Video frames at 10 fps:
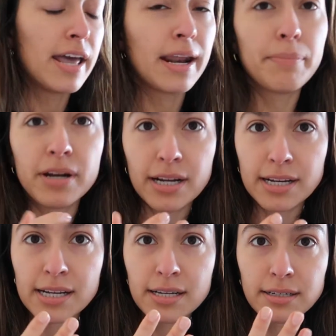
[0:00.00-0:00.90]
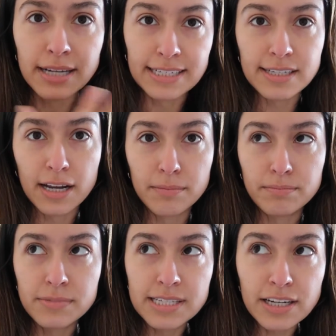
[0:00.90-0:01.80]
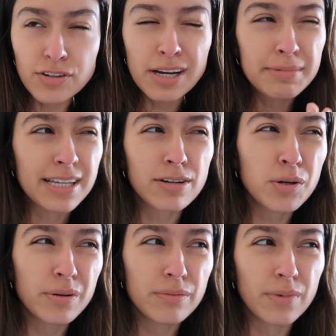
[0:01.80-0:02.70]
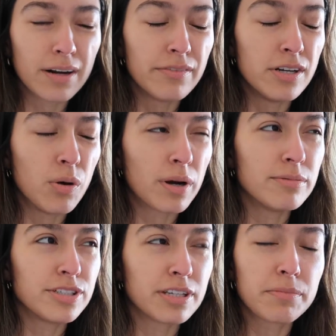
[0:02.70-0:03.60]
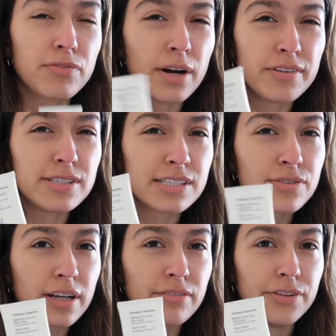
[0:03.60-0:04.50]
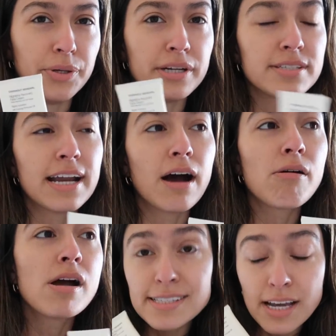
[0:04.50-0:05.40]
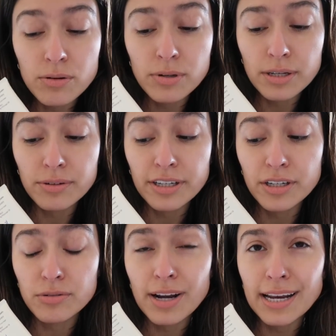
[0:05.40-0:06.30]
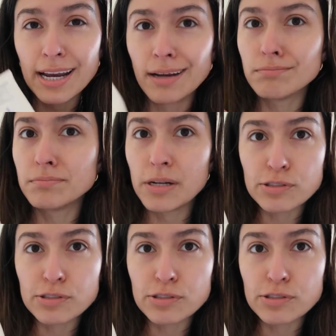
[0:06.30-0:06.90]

and I put in nighttime skin cream because I don't even know what I was using before. I've used this for like a few years now. This had a really, really good rating.